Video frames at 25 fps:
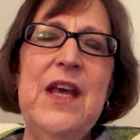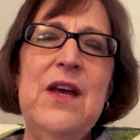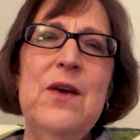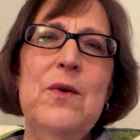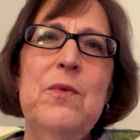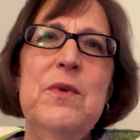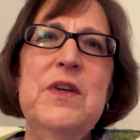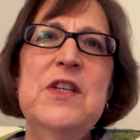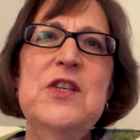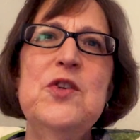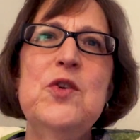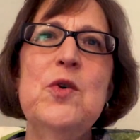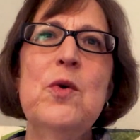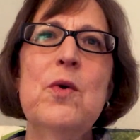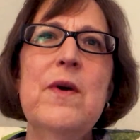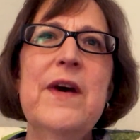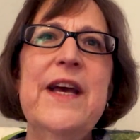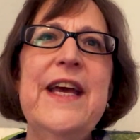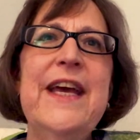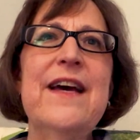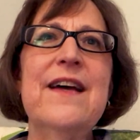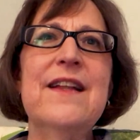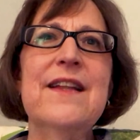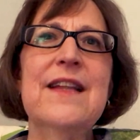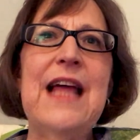when
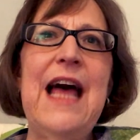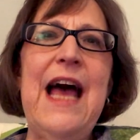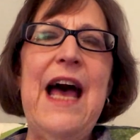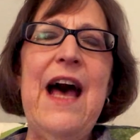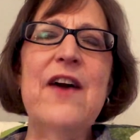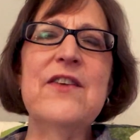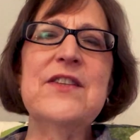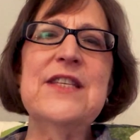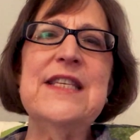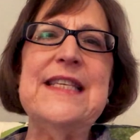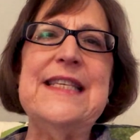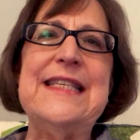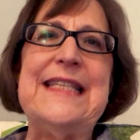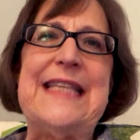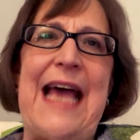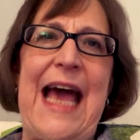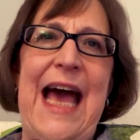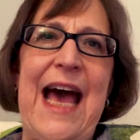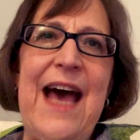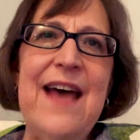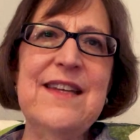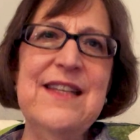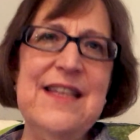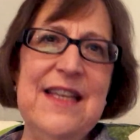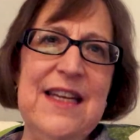joy allowed
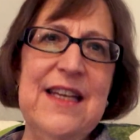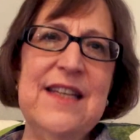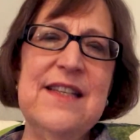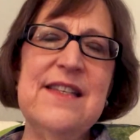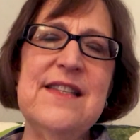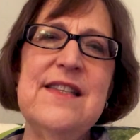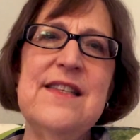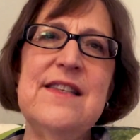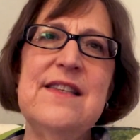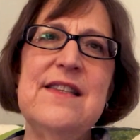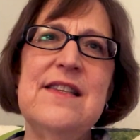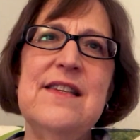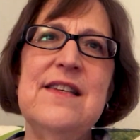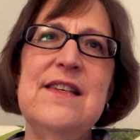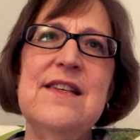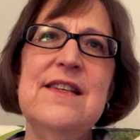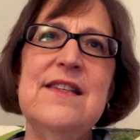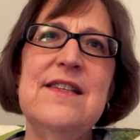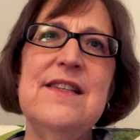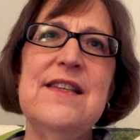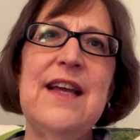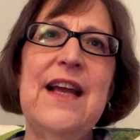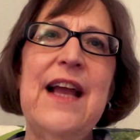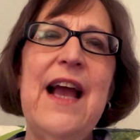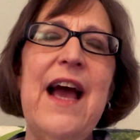sadness
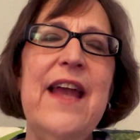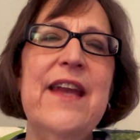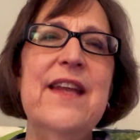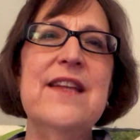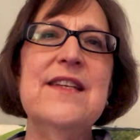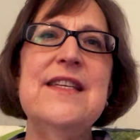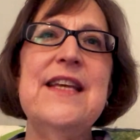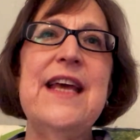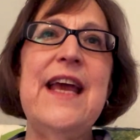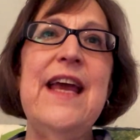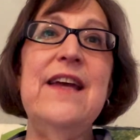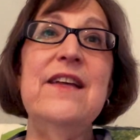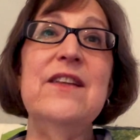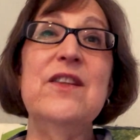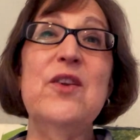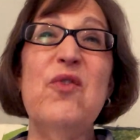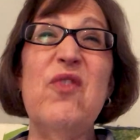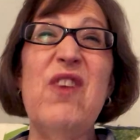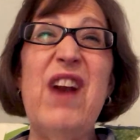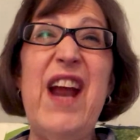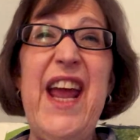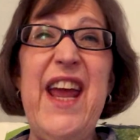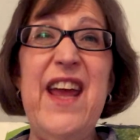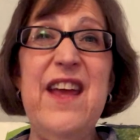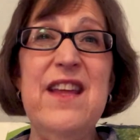to kind of take the
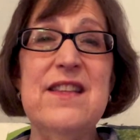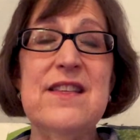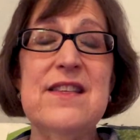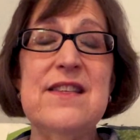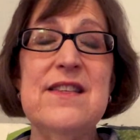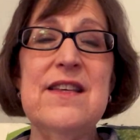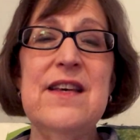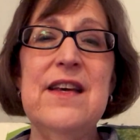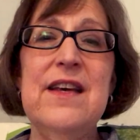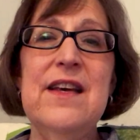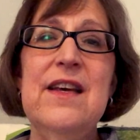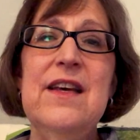reins